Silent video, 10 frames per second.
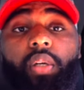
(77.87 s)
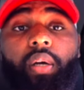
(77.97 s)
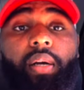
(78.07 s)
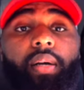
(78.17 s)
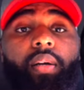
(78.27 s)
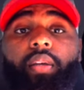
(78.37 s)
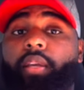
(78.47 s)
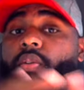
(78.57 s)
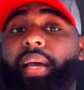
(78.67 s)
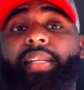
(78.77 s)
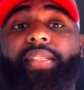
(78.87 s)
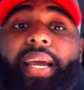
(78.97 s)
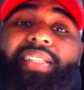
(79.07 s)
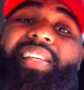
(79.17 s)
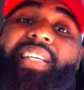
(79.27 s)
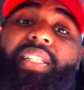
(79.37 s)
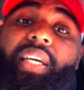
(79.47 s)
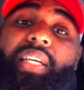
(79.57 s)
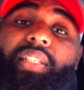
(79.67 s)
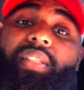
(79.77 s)
And you got Zach
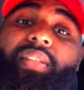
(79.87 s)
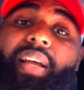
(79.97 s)
Sanchez.